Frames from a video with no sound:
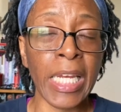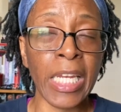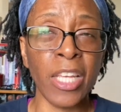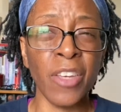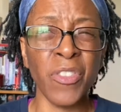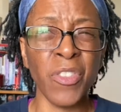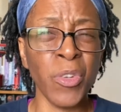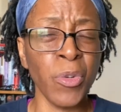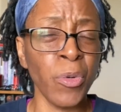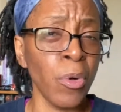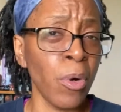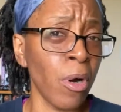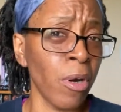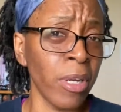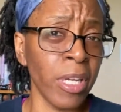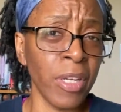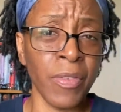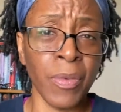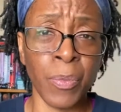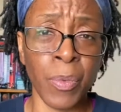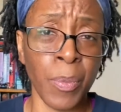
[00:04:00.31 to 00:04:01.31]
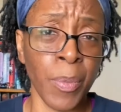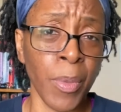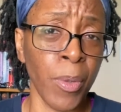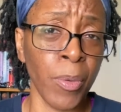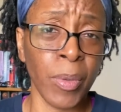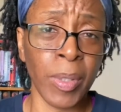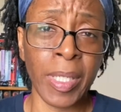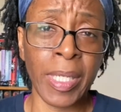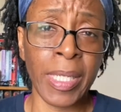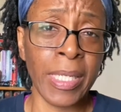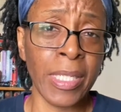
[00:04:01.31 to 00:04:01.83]
if you are even
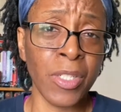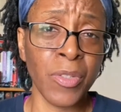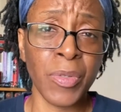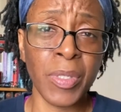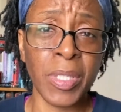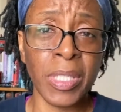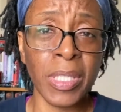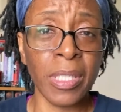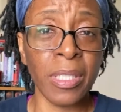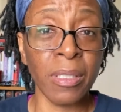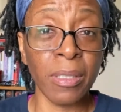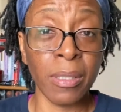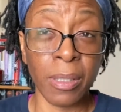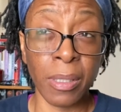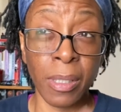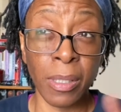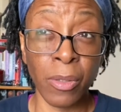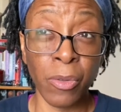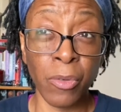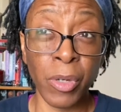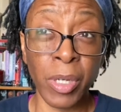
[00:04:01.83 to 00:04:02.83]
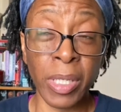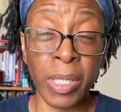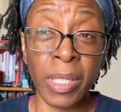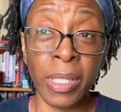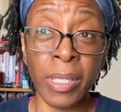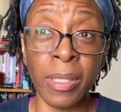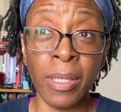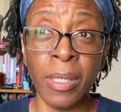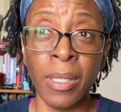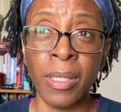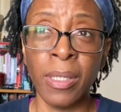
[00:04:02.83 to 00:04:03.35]
remotely interested in
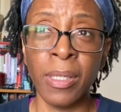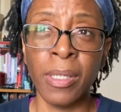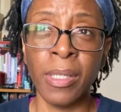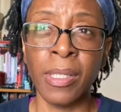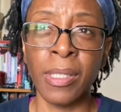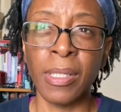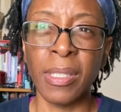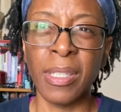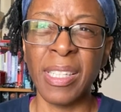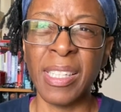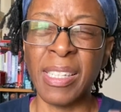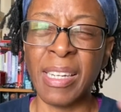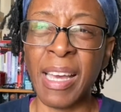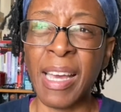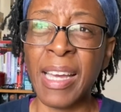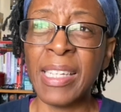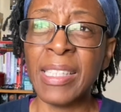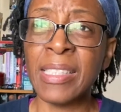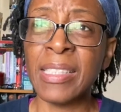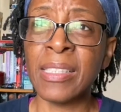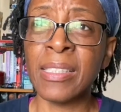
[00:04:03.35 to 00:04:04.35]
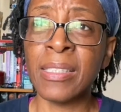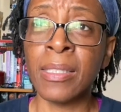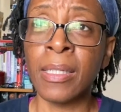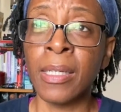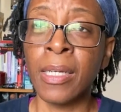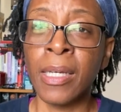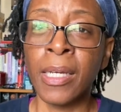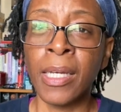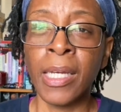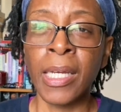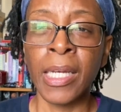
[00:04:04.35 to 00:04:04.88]
Greenland, in ice,
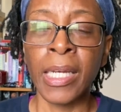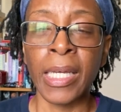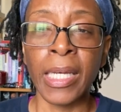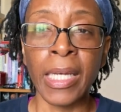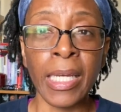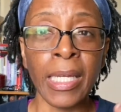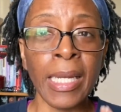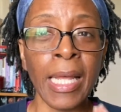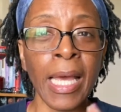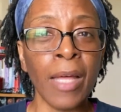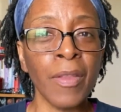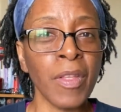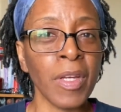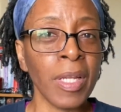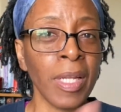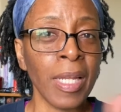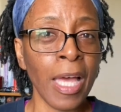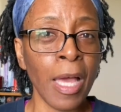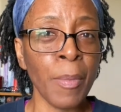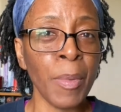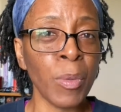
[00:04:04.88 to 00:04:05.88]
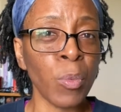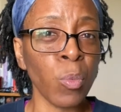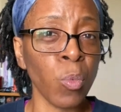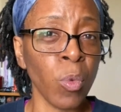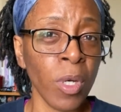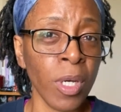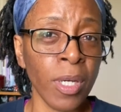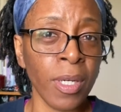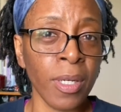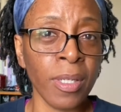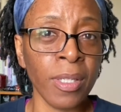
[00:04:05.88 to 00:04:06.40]
in how the climate
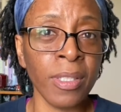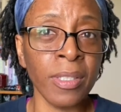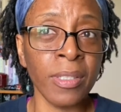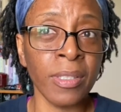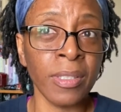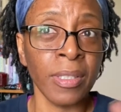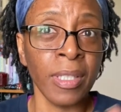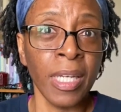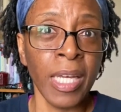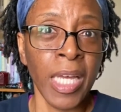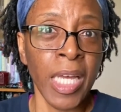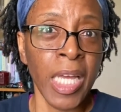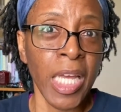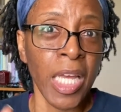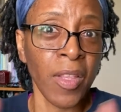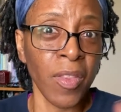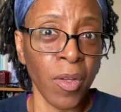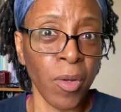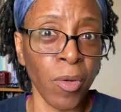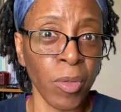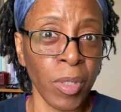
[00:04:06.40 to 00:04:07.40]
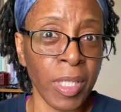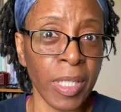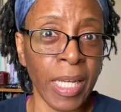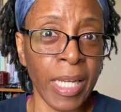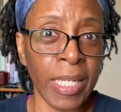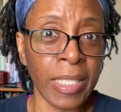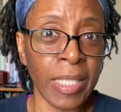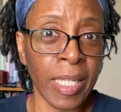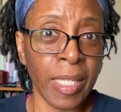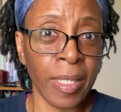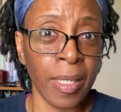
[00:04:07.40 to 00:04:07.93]
was in the early
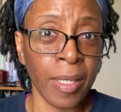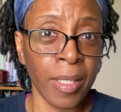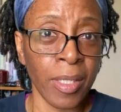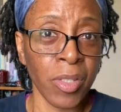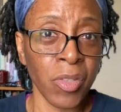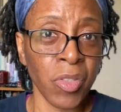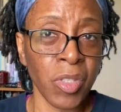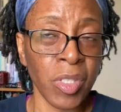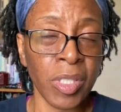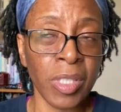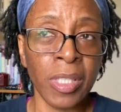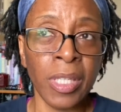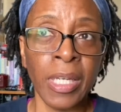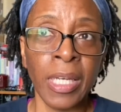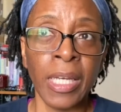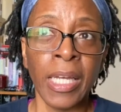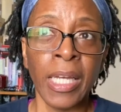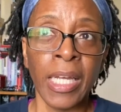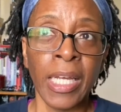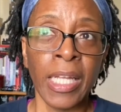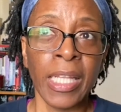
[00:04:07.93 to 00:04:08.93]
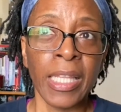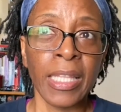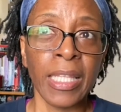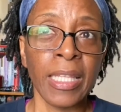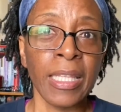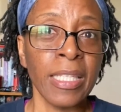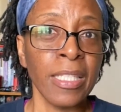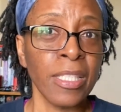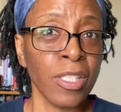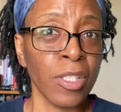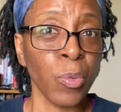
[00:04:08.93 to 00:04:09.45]
1900s, then
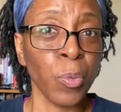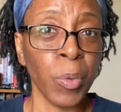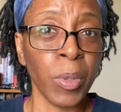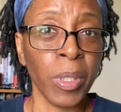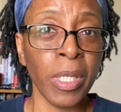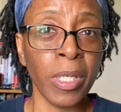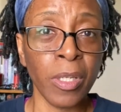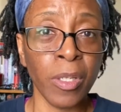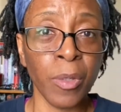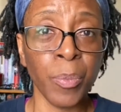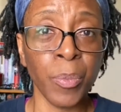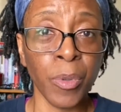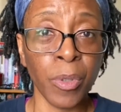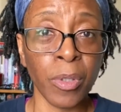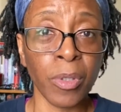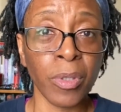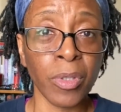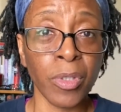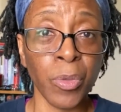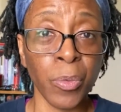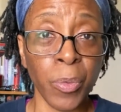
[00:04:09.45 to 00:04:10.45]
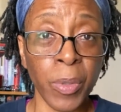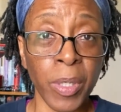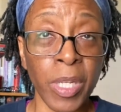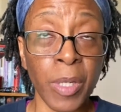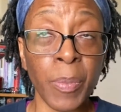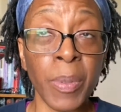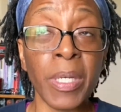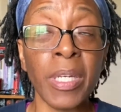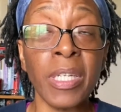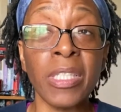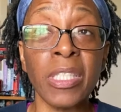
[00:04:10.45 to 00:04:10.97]
this is a really good book to read,
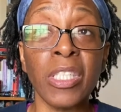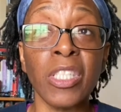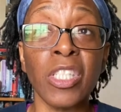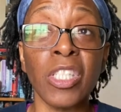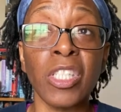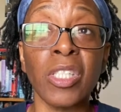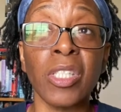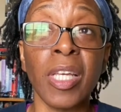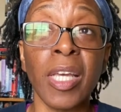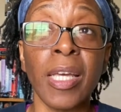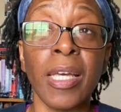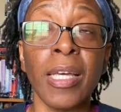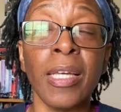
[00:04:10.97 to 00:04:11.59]
because it just,